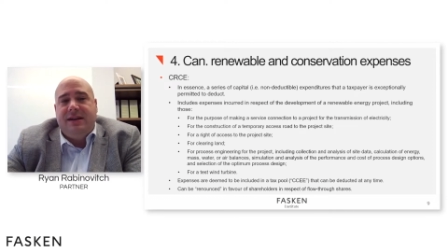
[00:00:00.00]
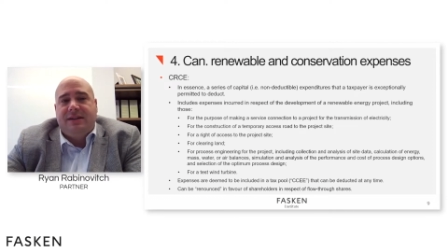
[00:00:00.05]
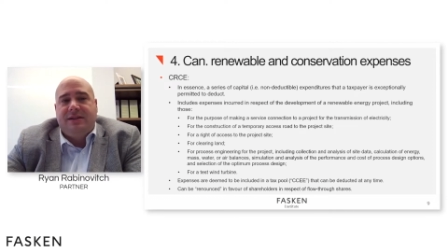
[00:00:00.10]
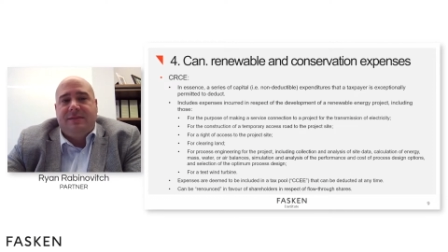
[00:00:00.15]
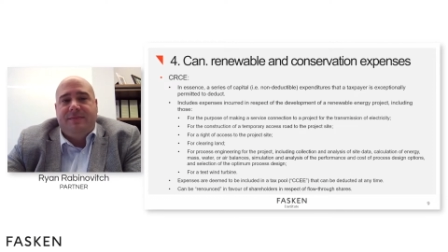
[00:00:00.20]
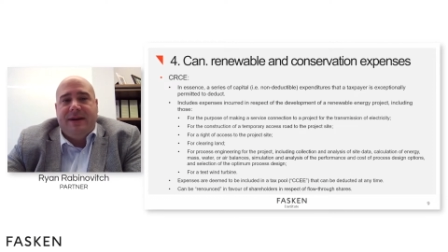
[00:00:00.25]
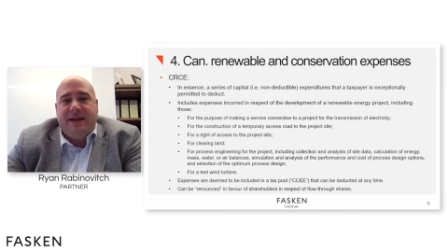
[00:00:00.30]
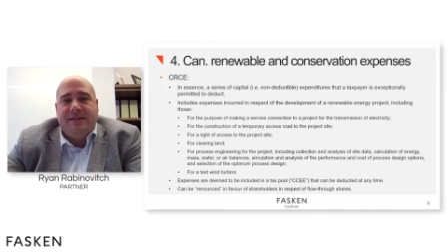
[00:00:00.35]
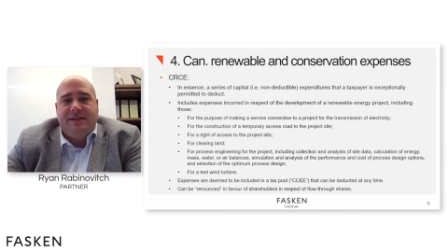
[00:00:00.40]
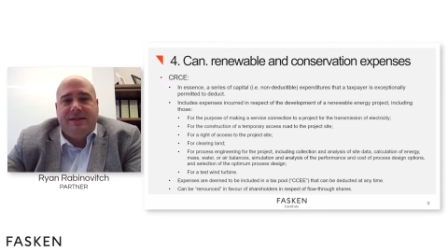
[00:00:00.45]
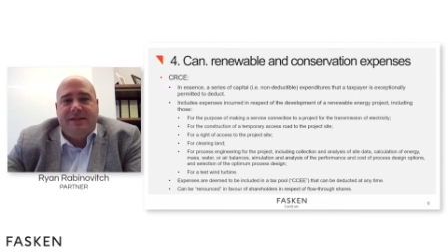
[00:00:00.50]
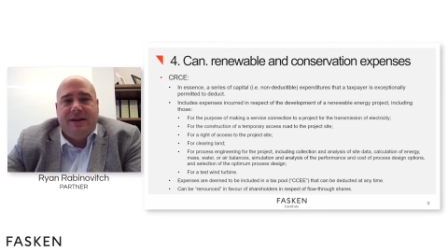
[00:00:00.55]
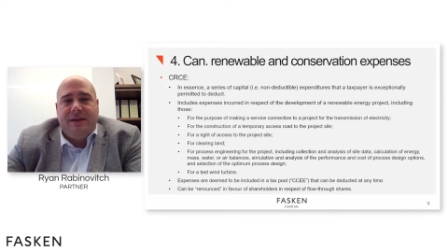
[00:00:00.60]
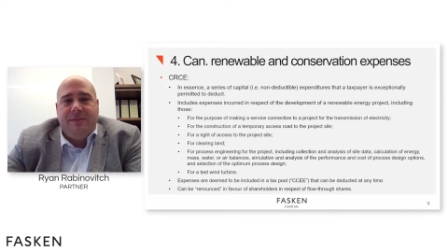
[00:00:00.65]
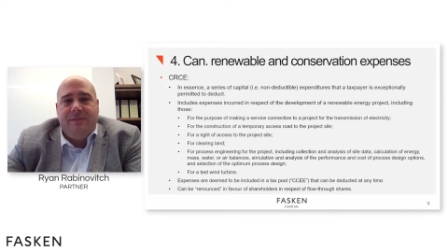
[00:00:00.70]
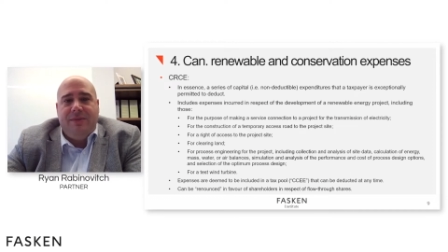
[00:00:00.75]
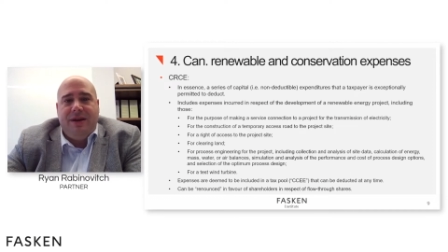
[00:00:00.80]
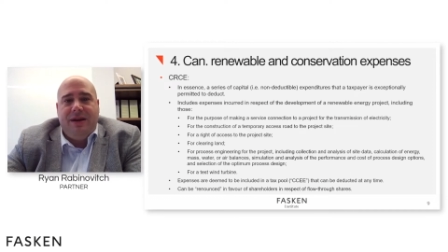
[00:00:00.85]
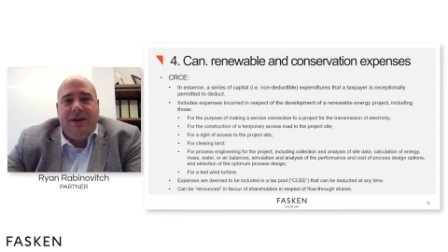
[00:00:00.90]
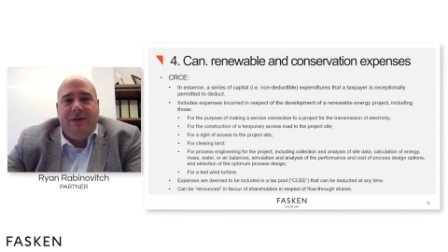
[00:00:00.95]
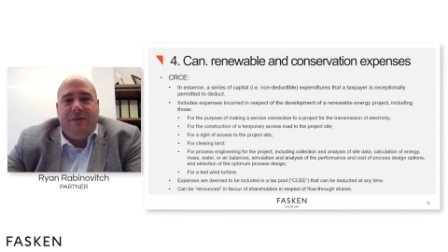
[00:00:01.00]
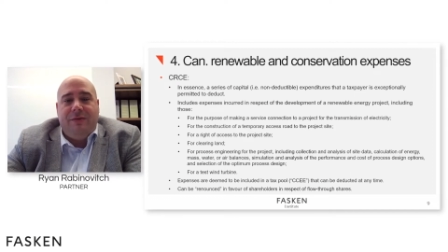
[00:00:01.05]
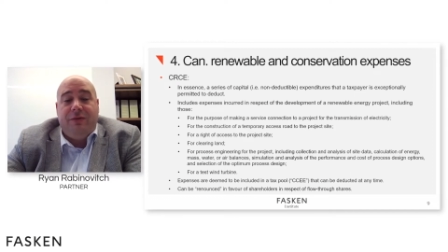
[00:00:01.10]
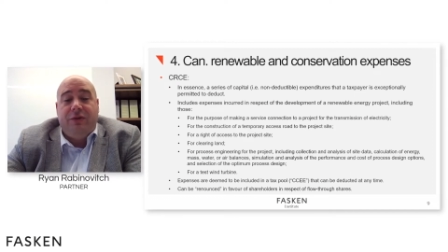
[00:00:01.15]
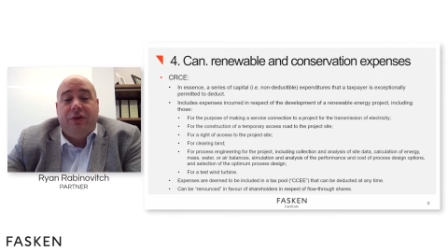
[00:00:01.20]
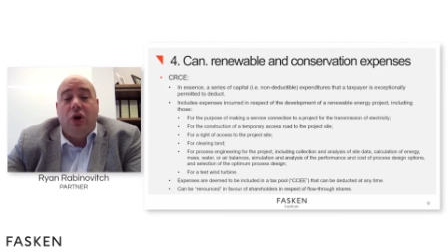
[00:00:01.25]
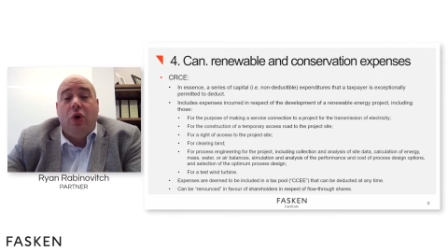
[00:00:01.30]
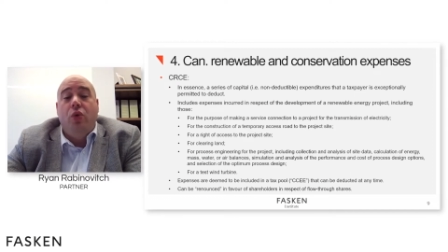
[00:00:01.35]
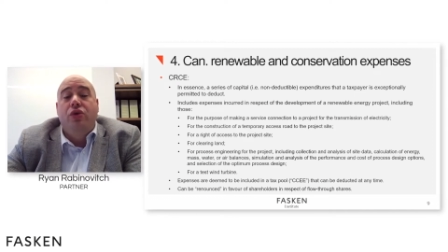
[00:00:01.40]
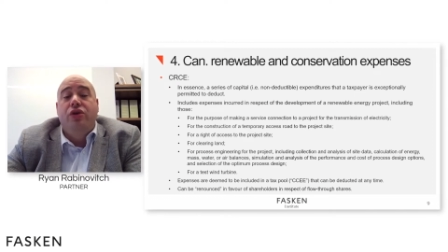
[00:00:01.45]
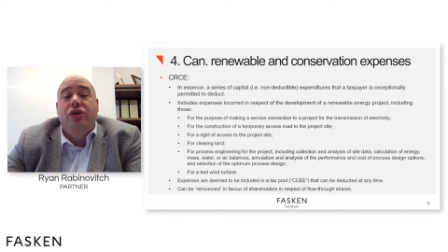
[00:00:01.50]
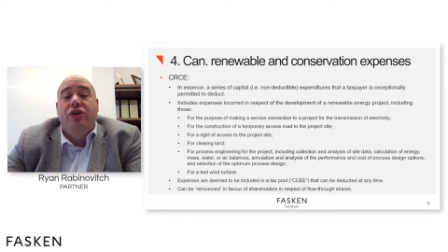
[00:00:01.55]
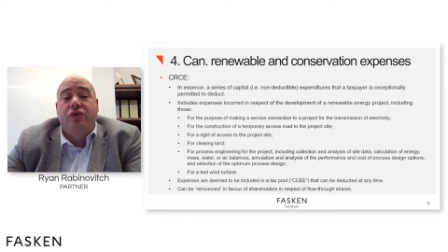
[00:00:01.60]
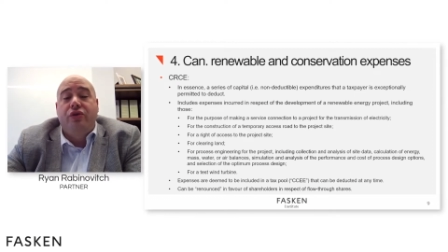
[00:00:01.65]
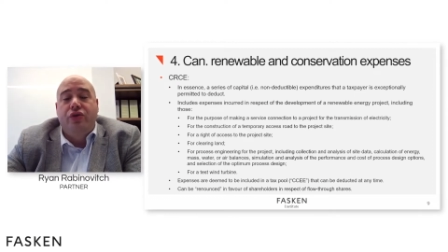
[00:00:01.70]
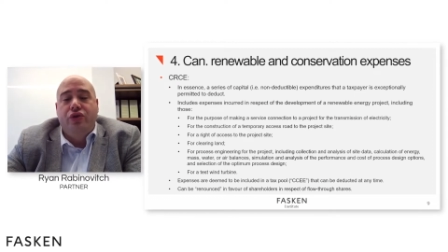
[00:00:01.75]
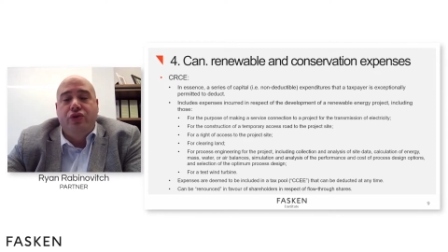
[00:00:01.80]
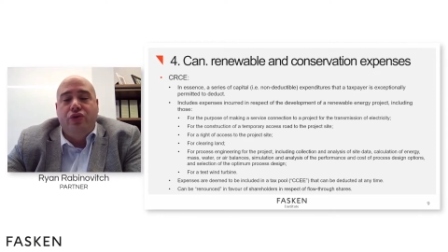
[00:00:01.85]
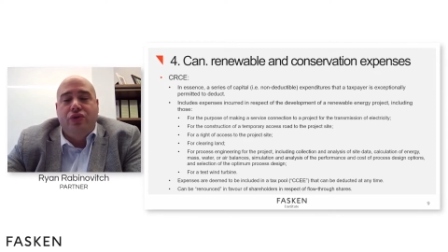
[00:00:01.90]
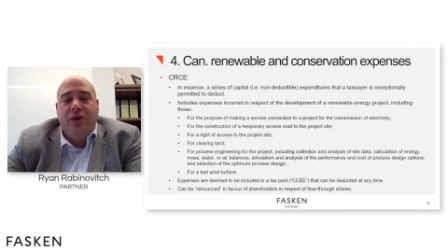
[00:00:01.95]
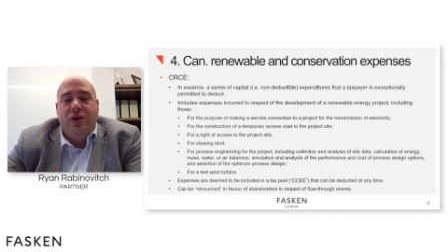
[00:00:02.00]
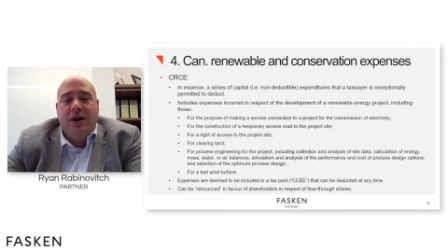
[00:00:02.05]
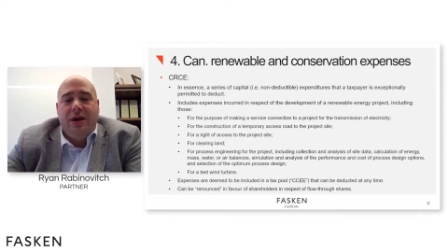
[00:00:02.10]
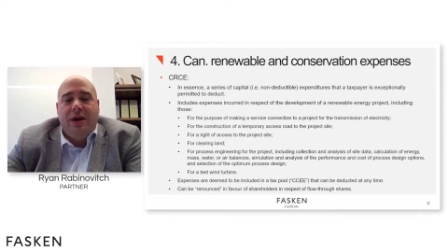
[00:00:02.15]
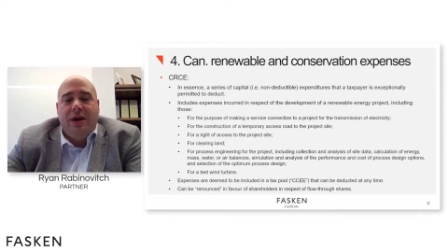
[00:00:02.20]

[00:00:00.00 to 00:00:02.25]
expenses can be flowed through